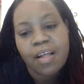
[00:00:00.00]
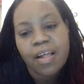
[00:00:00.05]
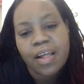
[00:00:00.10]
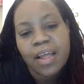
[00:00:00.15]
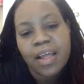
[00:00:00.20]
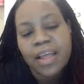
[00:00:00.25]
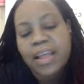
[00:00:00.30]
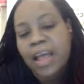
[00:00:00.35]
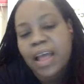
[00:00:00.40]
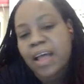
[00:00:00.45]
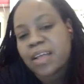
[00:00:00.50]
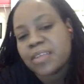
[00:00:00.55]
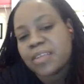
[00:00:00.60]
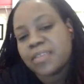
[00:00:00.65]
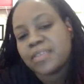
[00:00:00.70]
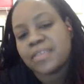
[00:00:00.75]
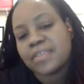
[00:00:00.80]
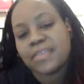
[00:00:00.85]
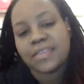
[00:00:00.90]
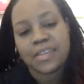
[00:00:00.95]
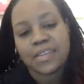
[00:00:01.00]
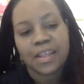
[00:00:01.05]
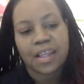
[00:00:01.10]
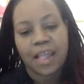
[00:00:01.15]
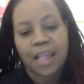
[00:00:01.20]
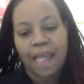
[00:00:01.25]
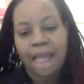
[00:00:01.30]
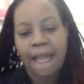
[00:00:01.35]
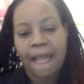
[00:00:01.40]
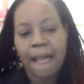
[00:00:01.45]
Hey guys.
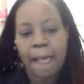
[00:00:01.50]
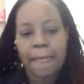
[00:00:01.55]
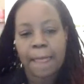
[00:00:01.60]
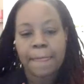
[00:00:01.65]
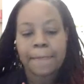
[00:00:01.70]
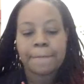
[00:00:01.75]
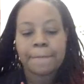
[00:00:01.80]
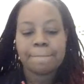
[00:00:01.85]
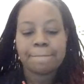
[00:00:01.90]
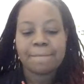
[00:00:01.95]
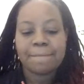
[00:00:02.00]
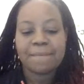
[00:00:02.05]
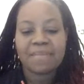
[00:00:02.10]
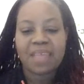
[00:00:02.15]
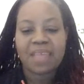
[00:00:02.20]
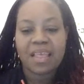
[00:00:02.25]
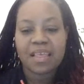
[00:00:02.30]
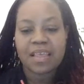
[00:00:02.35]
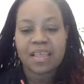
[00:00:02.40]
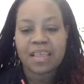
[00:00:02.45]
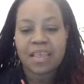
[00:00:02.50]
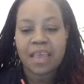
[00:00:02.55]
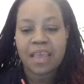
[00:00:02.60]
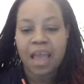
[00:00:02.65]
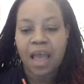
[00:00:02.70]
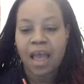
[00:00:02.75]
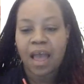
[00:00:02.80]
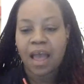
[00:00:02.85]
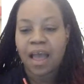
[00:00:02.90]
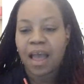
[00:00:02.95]
Um
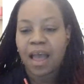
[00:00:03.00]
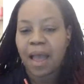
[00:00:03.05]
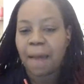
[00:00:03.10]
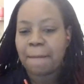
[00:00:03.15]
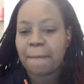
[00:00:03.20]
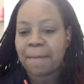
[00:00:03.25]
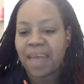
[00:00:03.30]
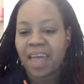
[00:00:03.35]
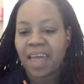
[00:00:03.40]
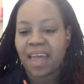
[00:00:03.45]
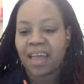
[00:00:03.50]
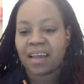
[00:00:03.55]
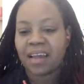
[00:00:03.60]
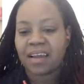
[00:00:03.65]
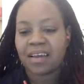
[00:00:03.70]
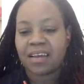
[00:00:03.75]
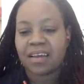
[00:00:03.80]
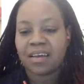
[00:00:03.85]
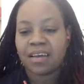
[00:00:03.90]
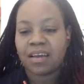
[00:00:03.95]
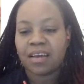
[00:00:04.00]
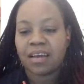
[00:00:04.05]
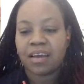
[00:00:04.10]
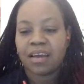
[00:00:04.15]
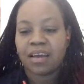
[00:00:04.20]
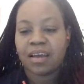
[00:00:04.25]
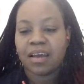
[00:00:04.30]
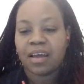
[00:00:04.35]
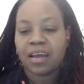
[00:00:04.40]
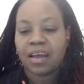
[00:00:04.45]
yeah, I'm back.
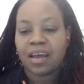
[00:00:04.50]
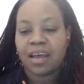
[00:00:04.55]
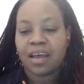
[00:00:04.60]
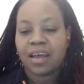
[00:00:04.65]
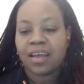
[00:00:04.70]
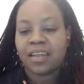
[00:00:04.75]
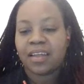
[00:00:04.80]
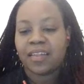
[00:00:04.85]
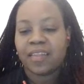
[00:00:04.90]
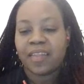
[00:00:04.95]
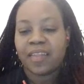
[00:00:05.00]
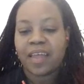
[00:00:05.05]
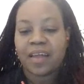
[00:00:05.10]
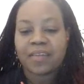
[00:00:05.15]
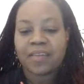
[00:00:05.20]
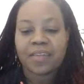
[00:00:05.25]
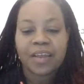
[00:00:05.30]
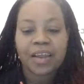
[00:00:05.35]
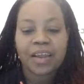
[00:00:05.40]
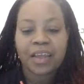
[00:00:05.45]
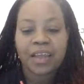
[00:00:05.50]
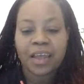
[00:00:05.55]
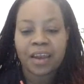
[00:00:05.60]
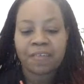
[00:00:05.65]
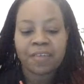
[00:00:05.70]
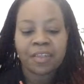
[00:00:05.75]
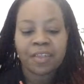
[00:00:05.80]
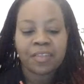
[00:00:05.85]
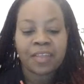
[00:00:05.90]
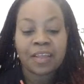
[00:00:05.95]
Now that I got
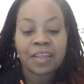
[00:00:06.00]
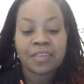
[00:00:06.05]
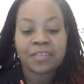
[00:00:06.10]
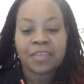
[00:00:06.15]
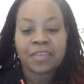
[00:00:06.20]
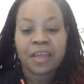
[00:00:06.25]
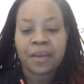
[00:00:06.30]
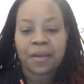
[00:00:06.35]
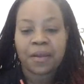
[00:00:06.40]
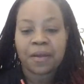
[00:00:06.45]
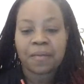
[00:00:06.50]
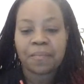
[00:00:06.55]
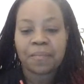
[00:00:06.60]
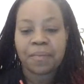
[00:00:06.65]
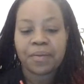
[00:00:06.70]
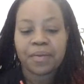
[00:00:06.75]
everything set up,